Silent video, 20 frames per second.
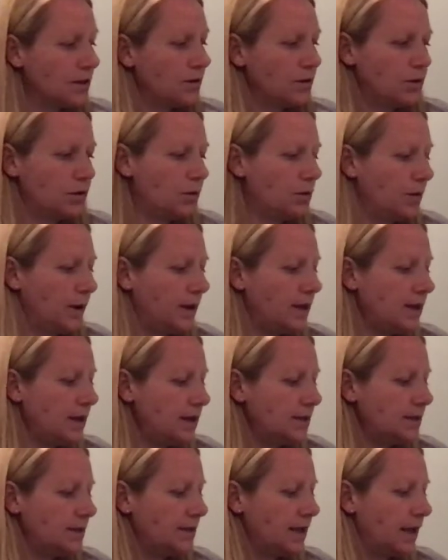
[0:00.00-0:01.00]
Oh, I need
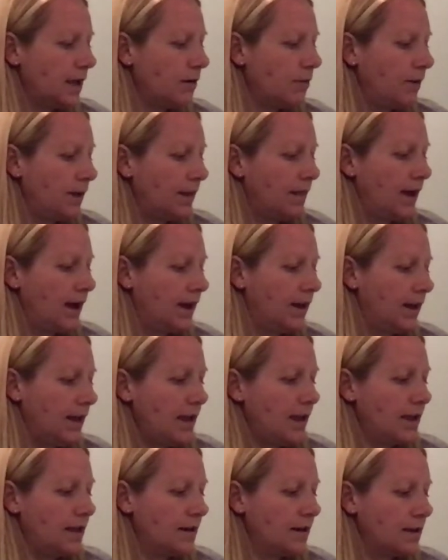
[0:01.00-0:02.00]
to take away that
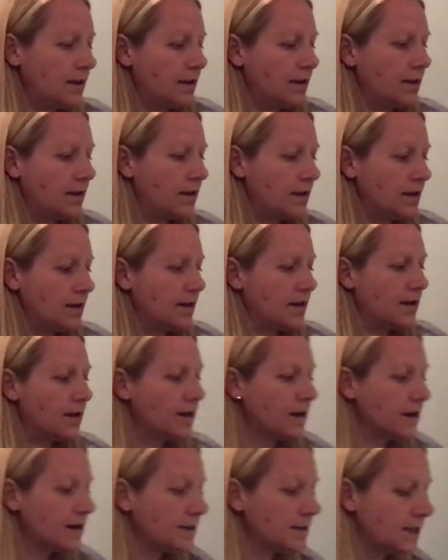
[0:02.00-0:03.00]
N
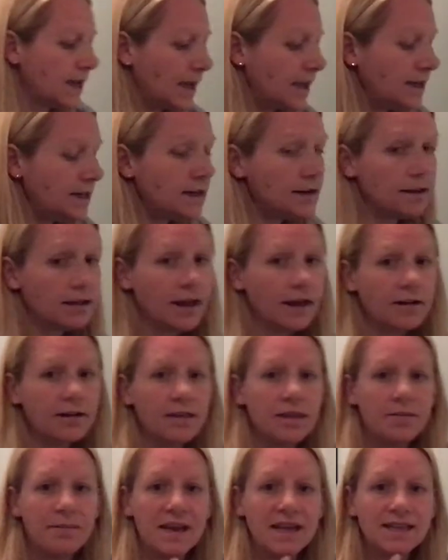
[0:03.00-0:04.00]
because I need a letter
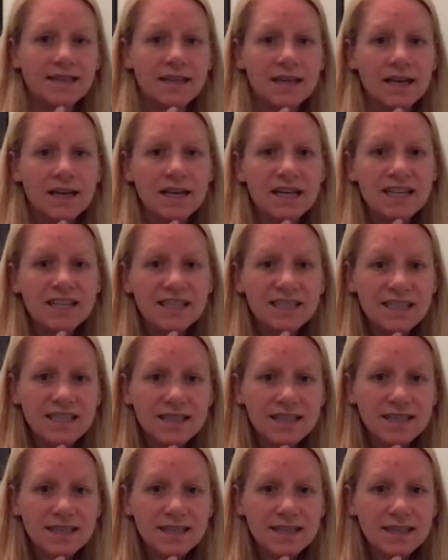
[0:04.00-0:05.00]
that makes the
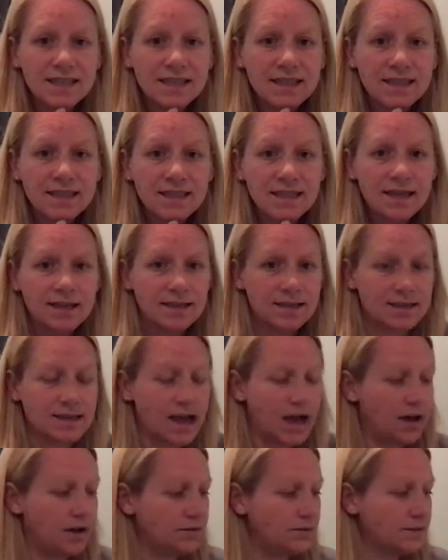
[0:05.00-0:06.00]
s
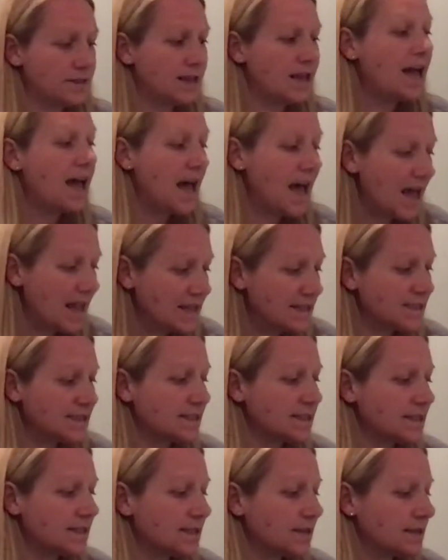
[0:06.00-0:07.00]
sound.
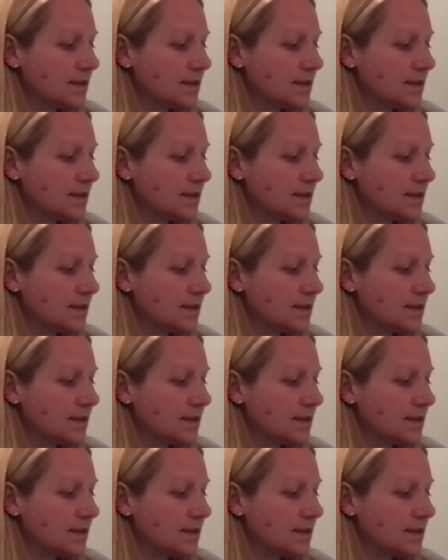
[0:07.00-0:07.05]
S.